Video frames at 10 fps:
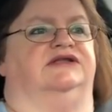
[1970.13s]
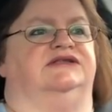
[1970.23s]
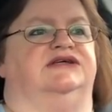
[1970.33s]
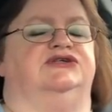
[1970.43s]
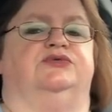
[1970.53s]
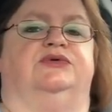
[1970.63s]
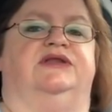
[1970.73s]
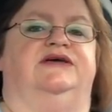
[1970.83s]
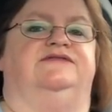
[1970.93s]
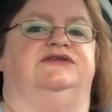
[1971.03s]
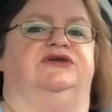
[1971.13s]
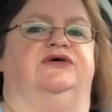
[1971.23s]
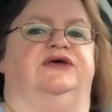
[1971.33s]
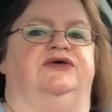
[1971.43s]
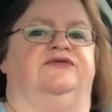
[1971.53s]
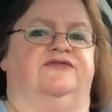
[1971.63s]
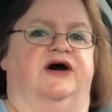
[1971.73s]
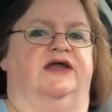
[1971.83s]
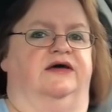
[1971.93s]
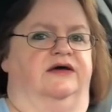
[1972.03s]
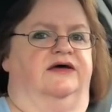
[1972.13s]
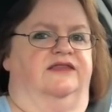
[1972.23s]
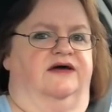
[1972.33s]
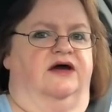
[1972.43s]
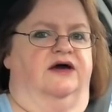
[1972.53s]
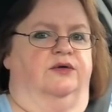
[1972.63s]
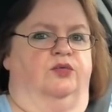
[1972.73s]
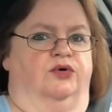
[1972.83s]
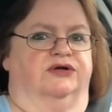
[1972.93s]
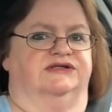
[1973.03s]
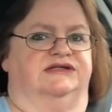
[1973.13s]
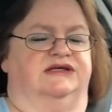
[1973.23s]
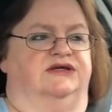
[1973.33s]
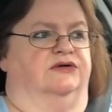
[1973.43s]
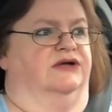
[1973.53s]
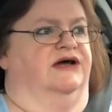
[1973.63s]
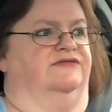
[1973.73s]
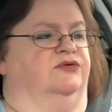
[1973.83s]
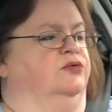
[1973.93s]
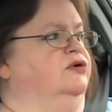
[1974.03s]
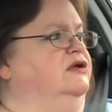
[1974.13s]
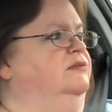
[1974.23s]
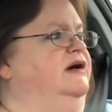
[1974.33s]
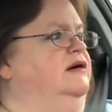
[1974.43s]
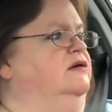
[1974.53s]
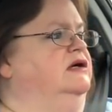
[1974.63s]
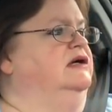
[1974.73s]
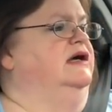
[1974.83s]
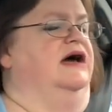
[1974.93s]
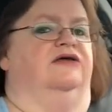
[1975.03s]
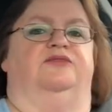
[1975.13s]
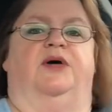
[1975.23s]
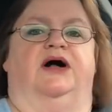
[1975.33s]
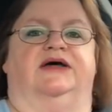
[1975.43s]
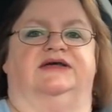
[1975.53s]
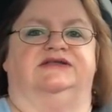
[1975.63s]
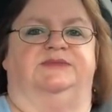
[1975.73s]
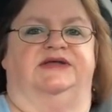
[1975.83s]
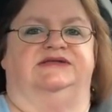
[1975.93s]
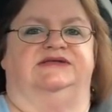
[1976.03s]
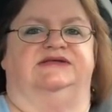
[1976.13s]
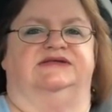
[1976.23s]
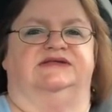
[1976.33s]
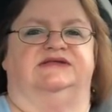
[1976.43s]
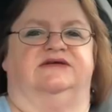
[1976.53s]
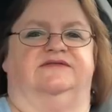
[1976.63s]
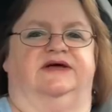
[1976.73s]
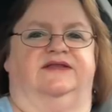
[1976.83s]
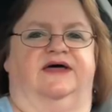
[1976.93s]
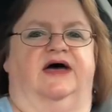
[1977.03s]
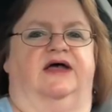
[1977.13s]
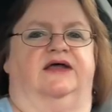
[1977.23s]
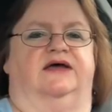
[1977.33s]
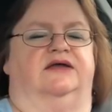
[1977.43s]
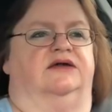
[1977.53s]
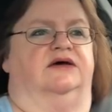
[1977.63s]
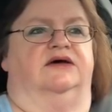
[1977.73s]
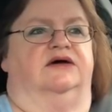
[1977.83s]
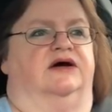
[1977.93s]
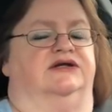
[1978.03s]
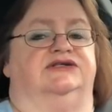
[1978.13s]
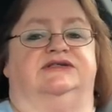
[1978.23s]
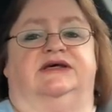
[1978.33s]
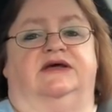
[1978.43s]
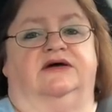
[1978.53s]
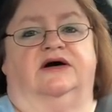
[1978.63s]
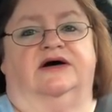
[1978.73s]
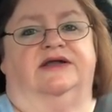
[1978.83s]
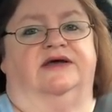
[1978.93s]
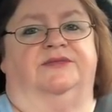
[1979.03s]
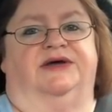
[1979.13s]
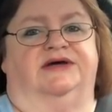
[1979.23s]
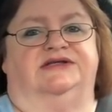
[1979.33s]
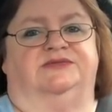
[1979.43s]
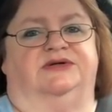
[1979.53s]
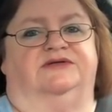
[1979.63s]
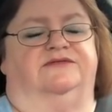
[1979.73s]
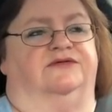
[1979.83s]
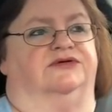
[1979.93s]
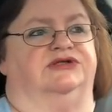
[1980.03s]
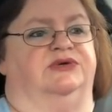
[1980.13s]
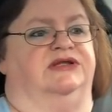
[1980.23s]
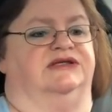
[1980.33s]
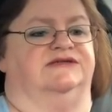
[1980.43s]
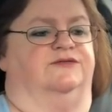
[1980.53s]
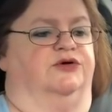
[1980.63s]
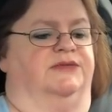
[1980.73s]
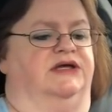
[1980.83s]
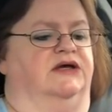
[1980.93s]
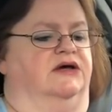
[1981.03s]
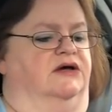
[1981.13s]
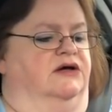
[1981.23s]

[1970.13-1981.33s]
It's such a relief to know that you've got that kind of warranty. You don't have to worry about out-of-pocket expenses and stuff like that. And I just thank God and my husband for doing this for me.